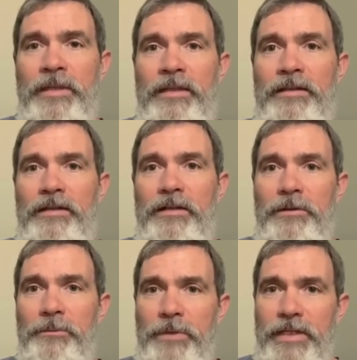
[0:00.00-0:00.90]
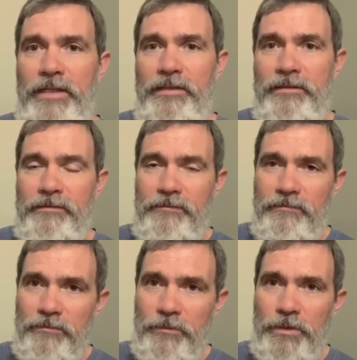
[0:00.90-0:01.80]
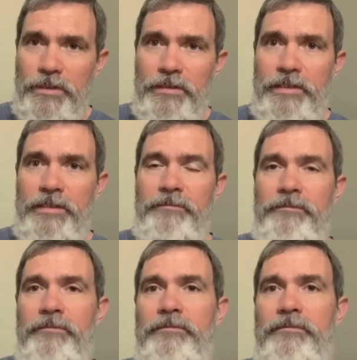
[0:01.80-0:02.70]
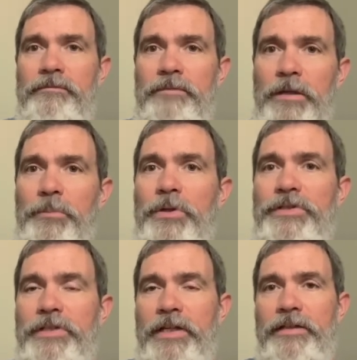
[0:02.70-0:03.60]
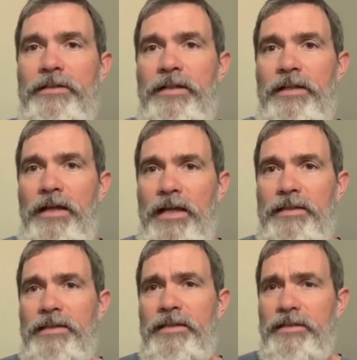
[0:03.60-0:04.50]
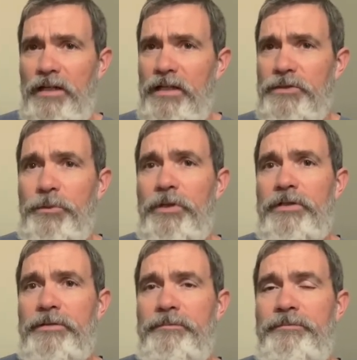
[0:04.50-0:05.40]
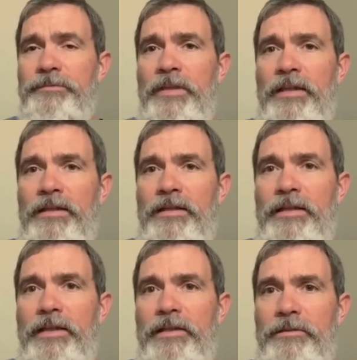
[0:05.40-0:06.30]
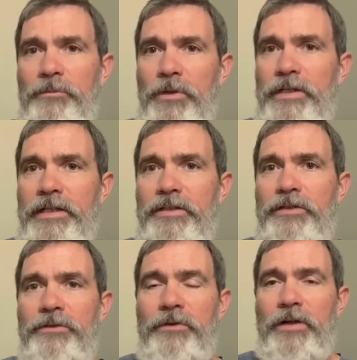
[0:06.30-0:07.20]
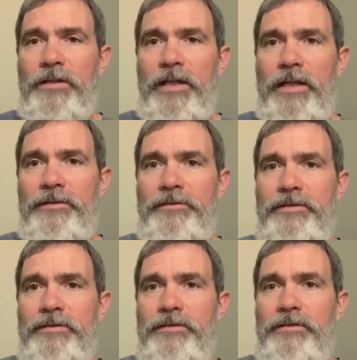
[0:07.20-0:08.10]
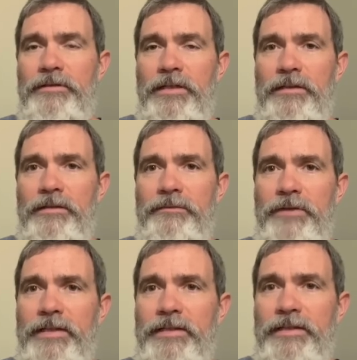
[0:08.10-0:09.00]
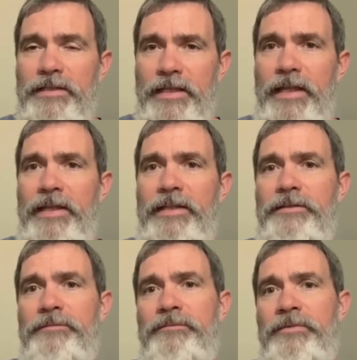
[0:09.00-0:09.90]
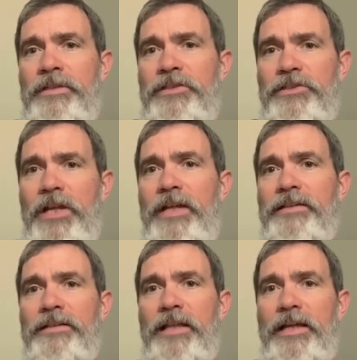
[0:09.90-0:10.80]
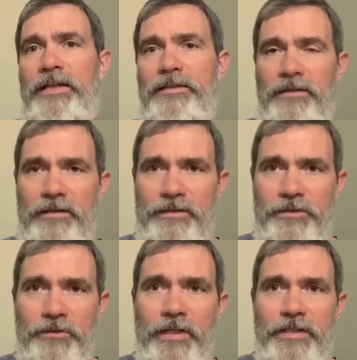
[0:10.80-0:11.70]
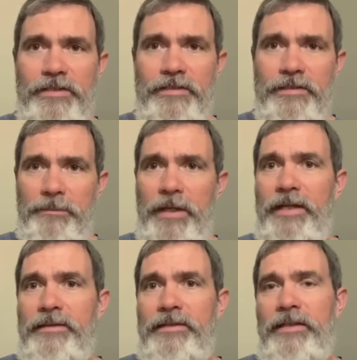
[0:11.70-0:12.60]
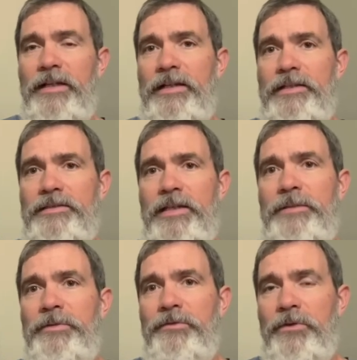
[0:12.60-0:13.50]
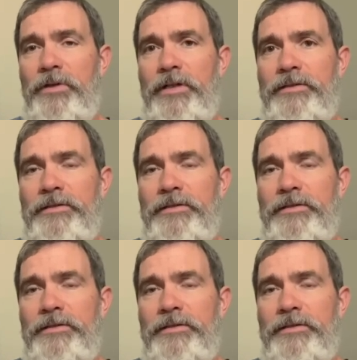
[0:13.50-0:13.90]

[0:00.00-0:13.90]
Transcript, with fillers: uh, we can really appreciate, I think, God's Word and what it can do for our lives. Uh, the fact that it can shine the light on the direction, the path that God has laid before us,